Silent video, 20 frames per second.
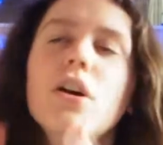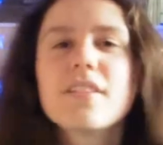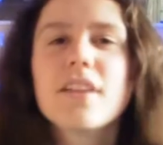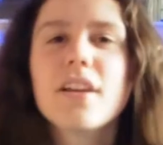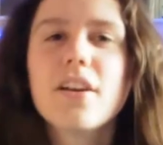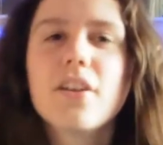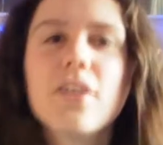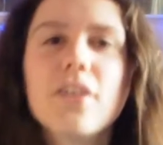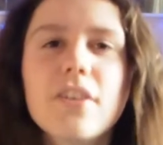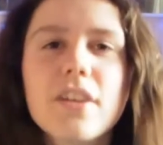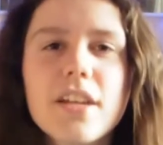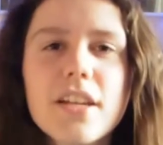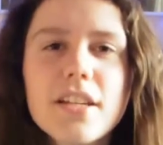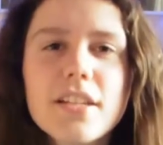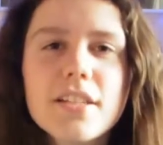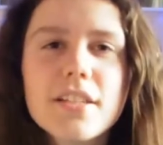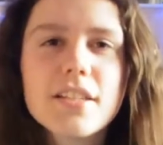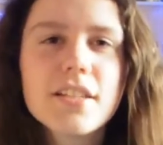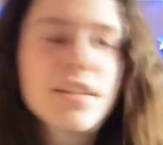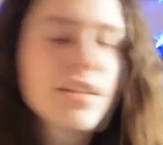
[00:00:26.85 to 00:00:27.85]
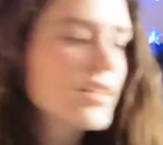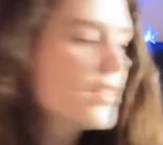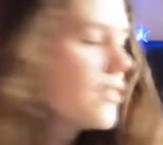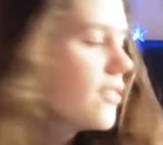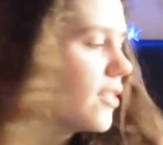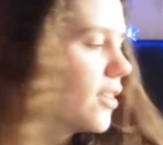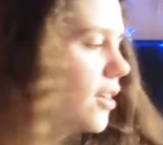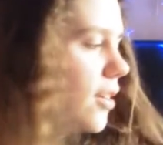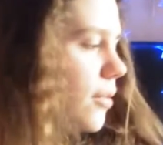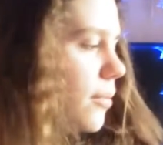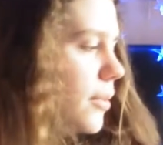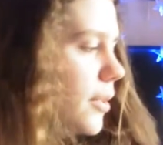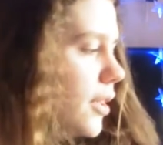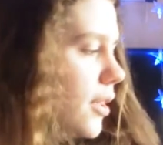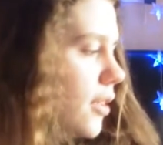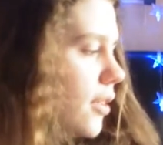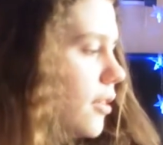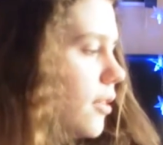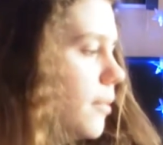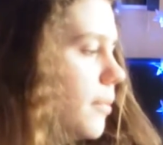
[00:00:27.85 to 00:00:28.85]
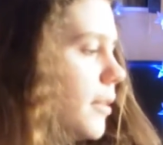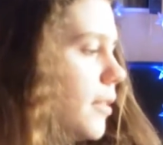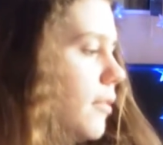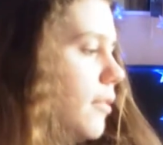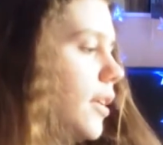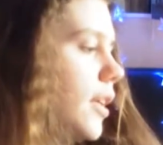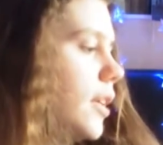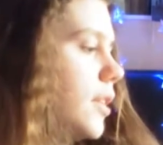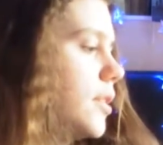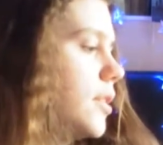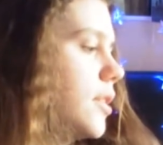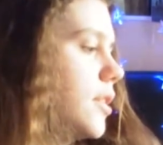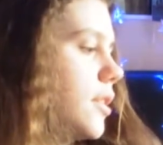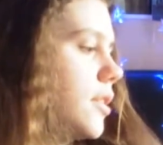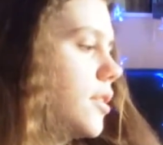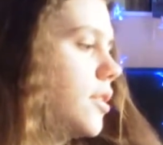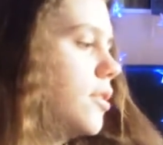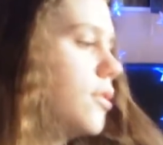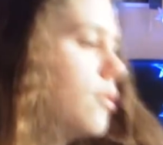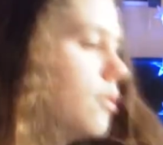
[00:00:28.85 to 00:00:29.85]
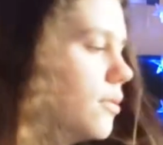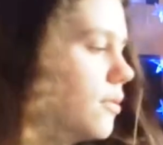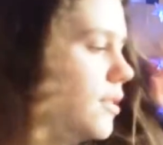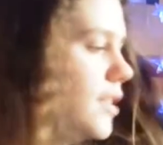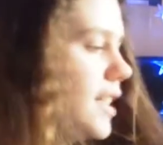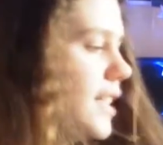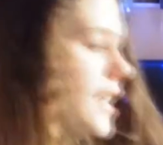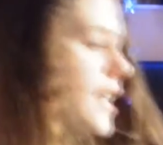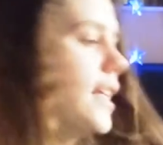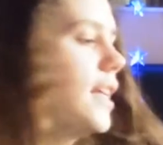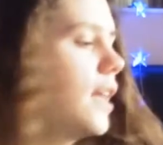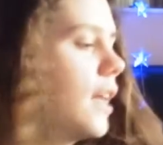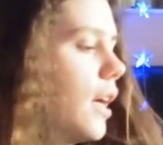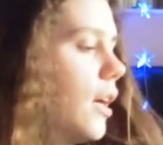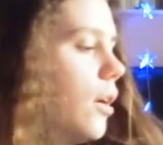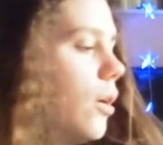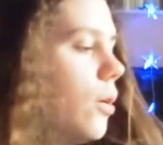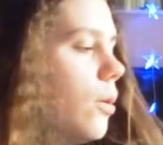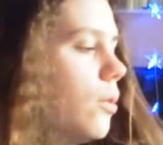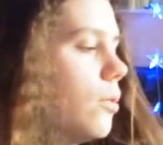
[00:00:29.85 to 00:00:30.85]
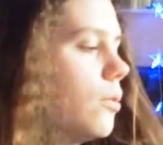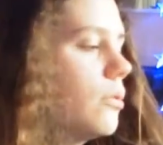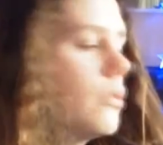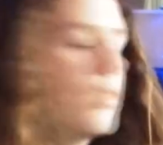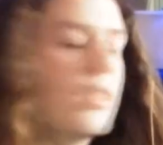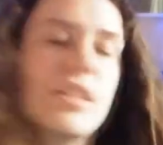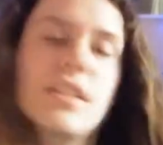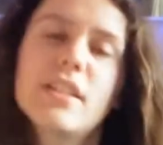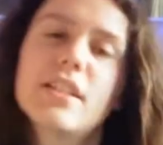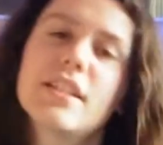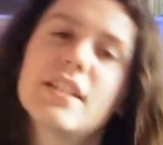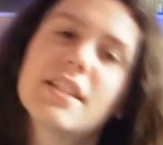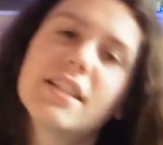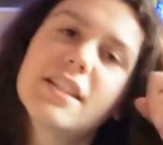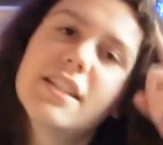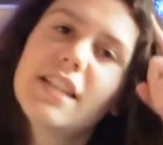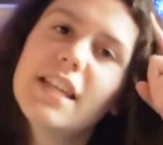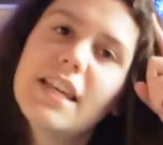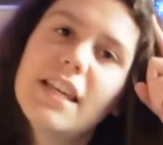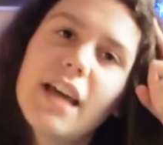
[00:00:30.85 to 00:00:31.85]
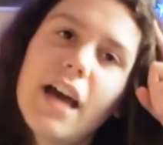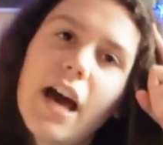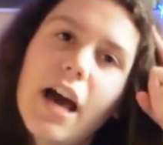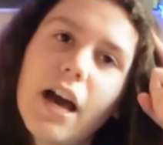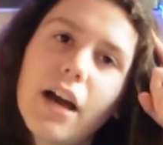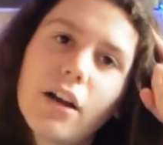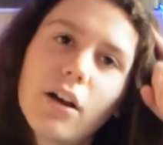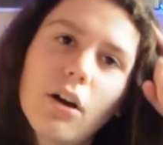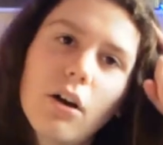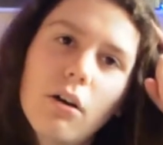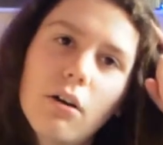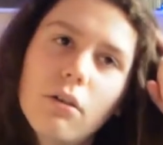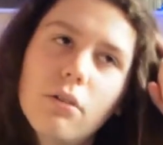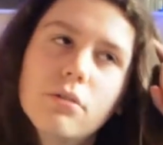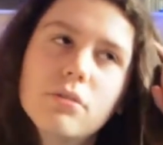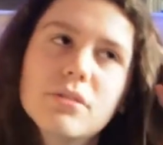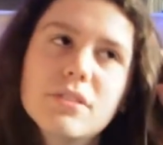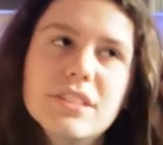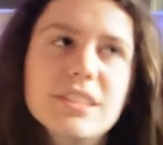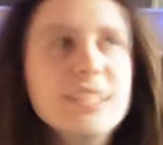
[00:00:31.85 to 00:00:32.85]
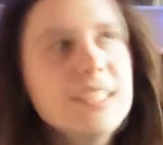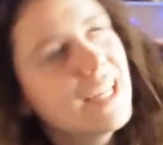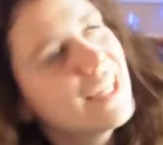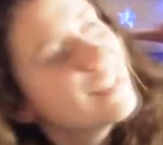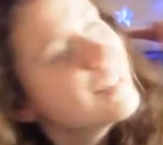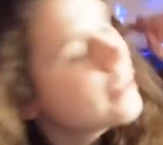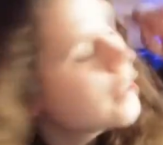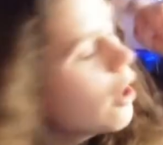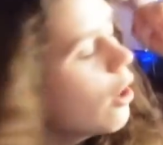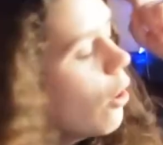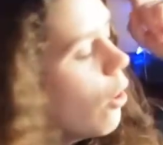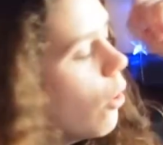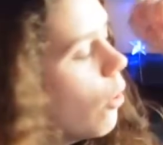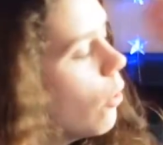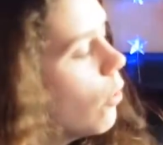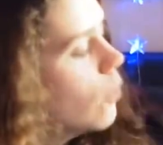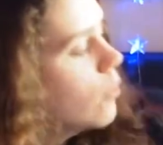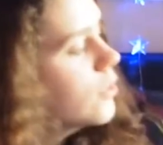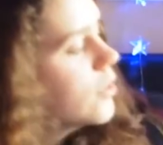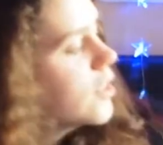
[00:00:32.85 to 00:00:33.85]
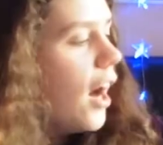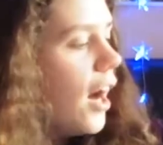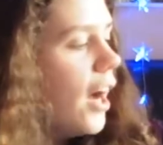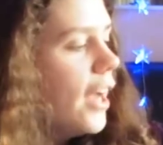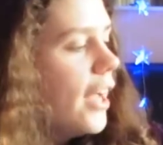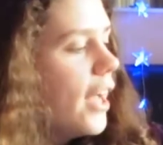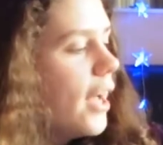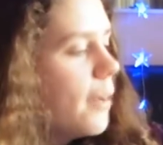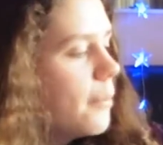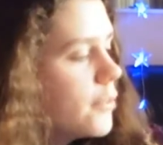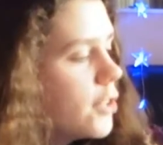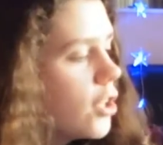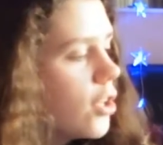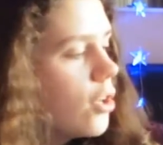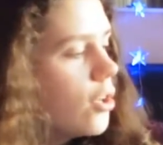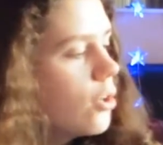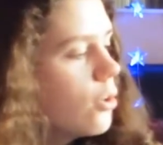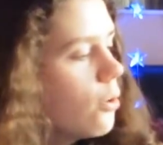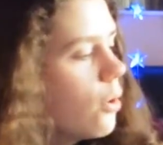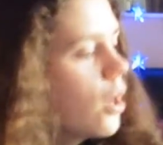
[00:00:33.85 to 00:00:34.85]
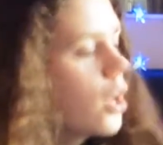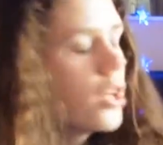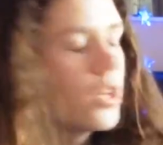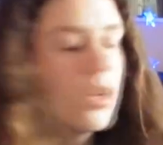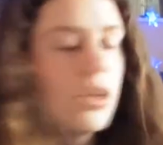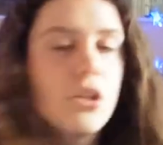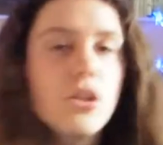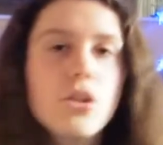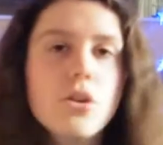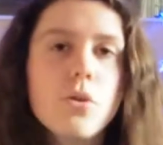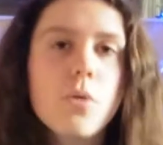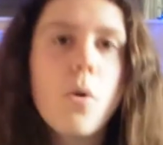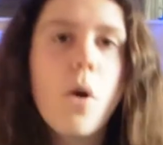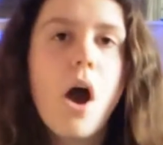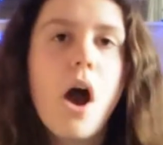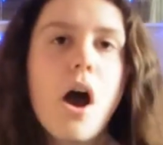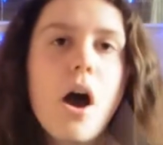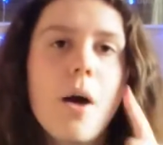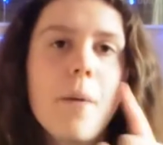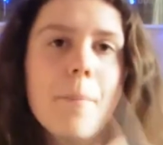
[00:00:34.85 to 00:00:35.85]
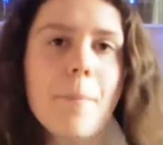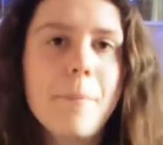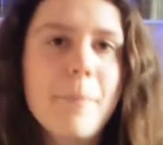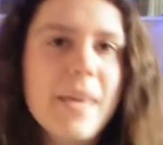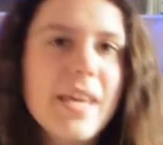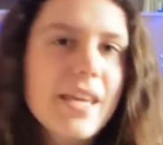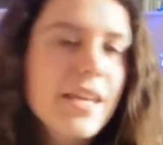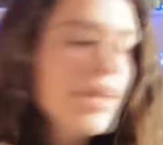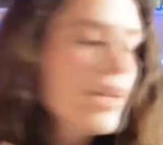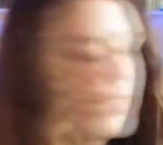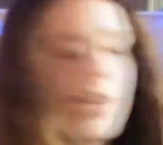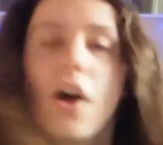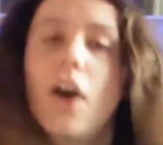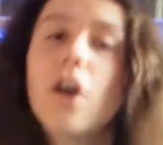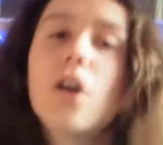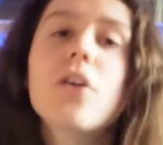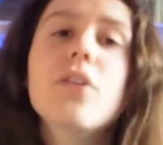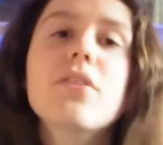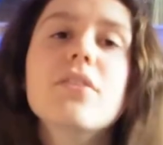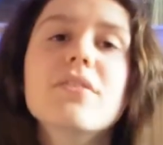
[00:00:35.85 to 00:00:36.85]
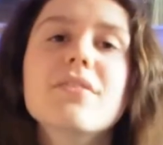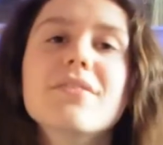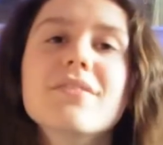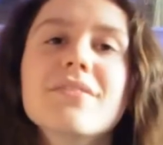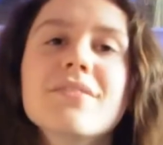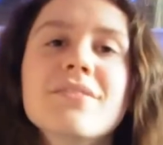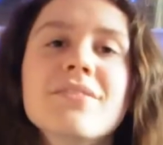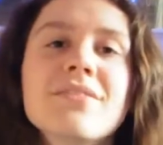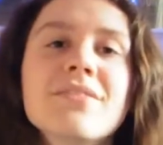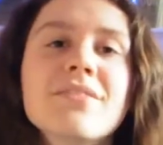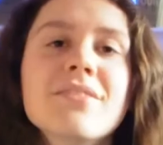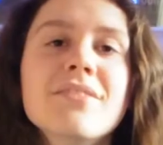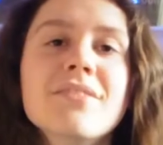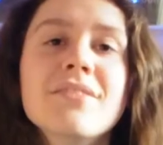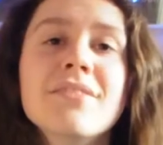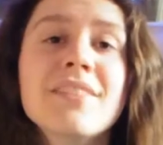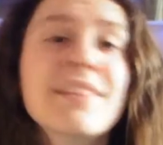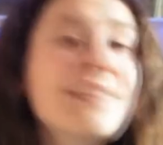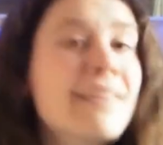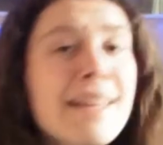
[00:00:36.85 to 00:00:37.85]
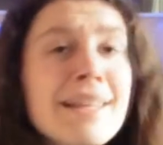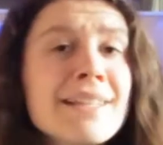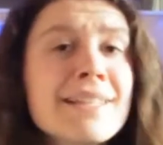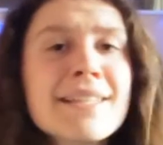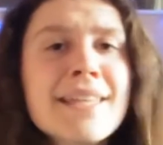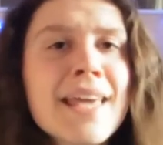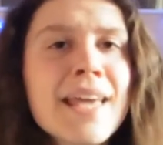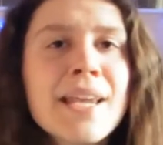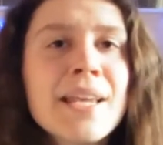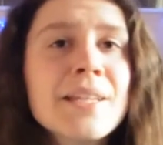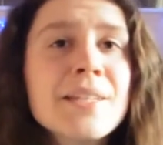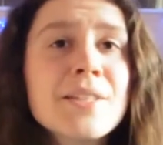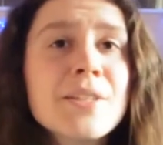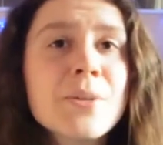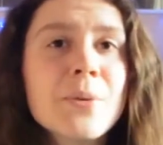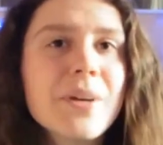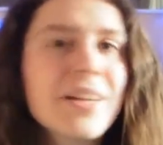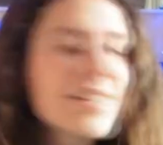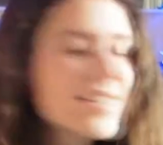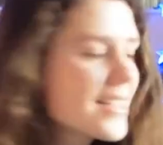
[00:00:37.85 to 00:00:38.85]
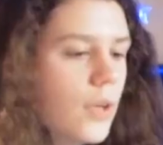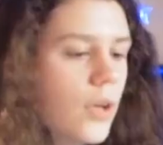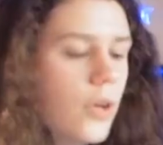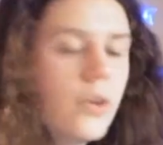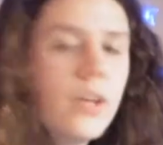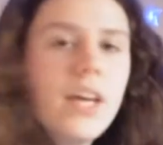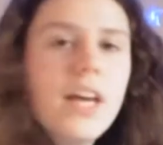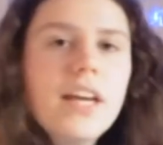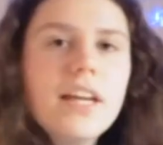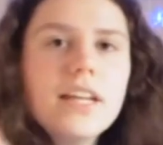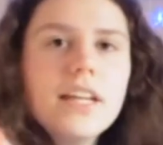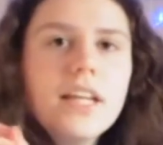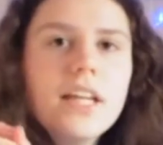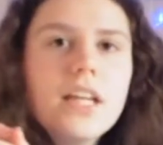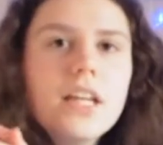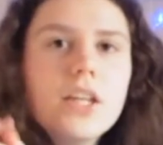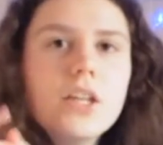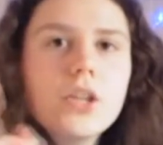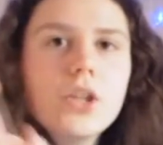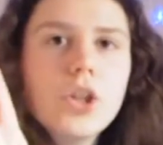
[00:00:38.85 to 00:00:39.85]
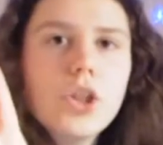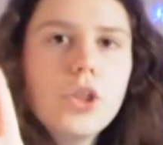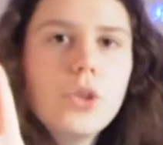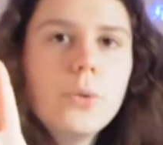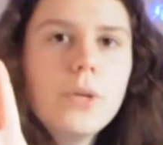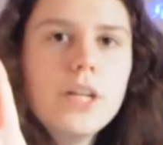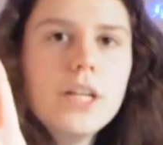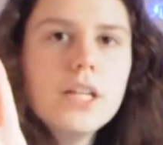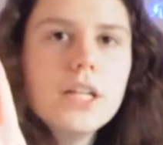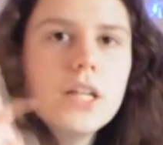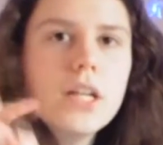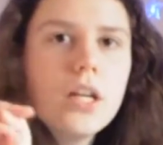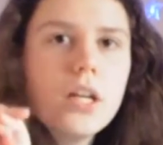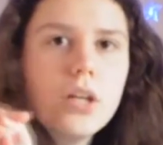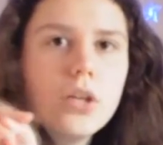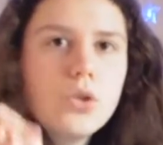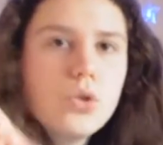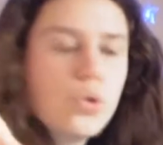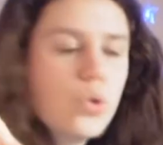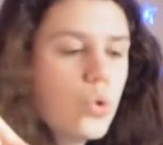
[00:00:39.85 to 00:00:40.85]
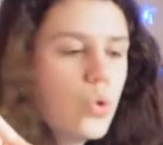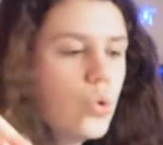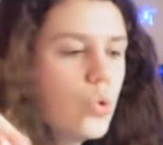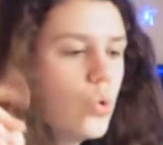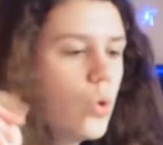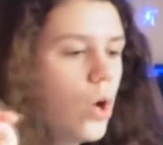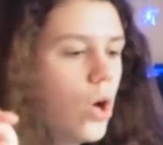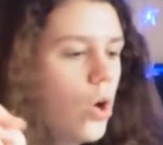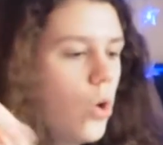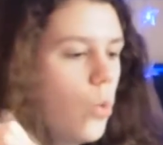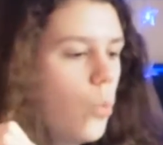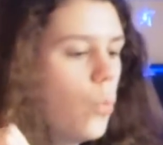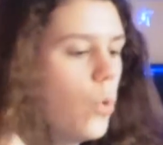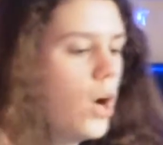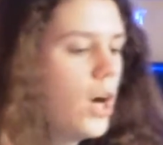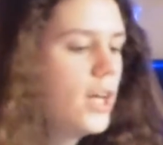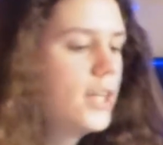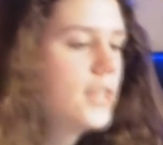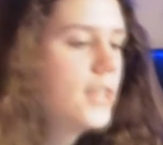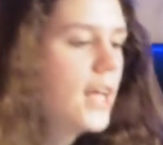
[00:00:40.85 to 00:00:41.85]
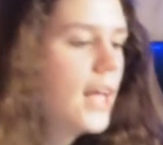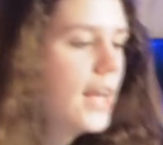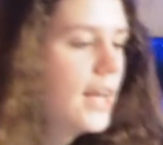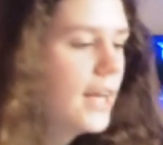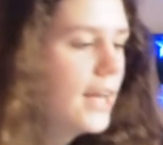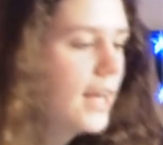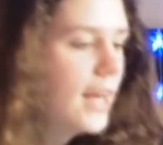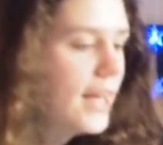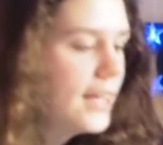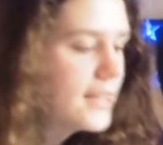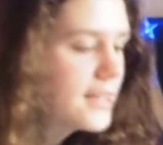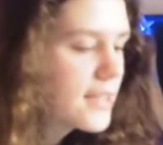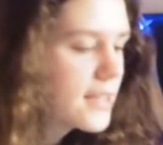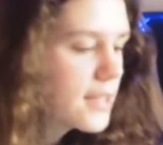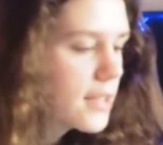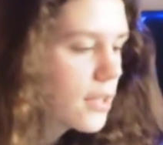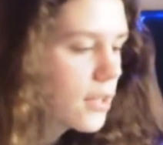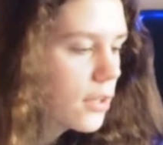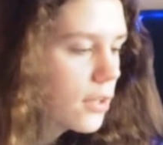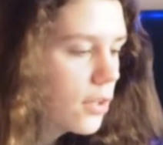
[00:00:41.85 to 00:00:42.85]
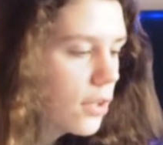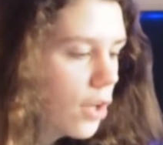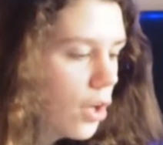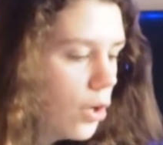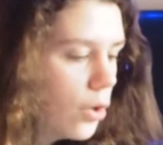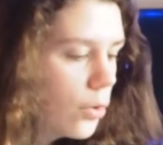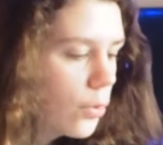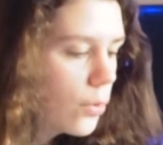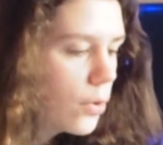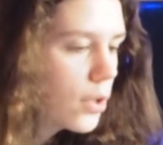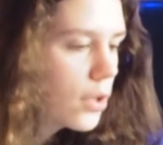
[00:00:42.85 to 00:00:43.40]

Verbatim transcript: So in today's video we are gonna be reacting to Zico's, Ziaco's, Zico's I Am You, You Are Me. So let's get into it. Okay, in three, two, one, let's go.